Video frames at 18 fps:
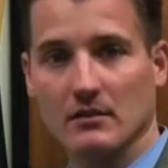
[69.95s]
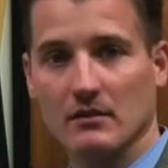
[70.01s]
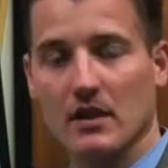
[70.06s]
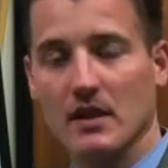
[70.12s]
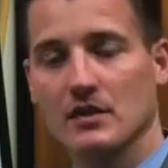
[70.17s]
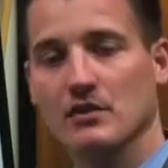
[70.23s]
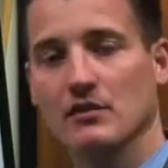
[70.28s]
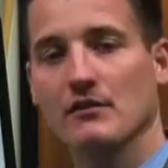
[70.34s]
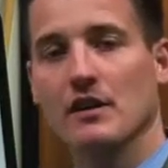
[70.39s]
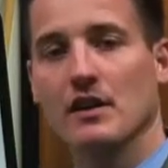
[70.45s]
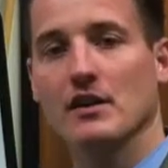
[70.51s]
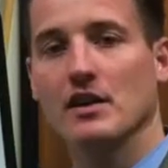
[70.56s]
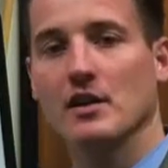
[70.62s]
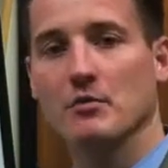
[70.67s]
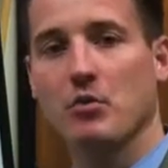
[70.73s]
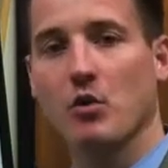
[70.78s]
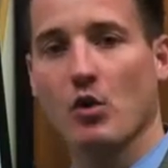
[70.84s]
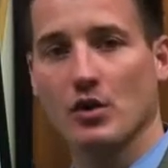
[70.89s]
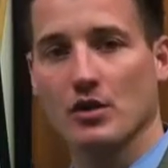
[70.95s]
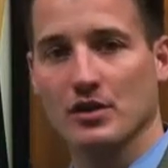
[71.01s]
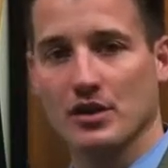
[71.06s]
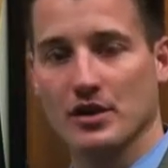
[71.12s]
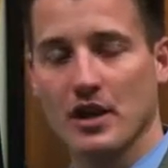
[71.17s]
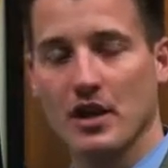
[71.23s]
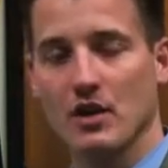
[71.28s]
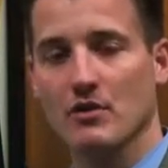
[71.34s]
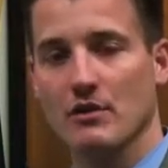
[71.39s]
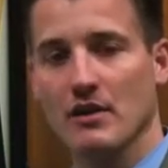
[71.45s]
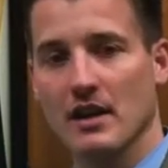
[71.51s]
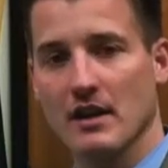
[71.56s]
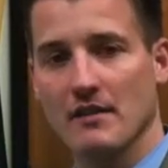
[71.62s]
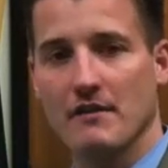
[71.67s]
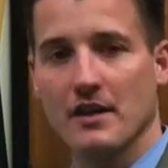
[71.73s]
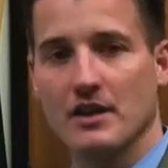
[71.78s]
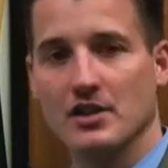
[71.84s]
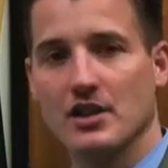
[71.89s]
Okay, so very important to know that
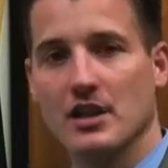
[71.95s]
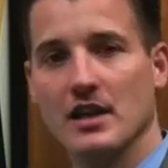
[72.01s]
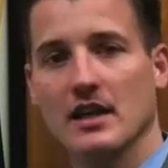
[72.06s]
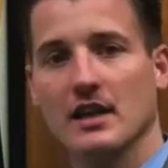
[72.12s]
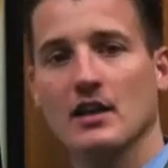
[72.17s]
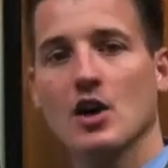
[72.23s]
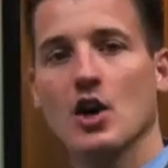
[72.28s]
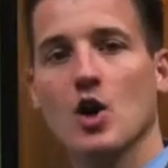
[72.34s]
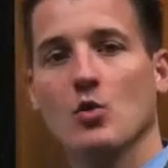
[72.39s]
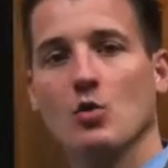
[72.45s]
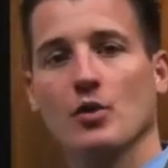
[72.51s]
FHA,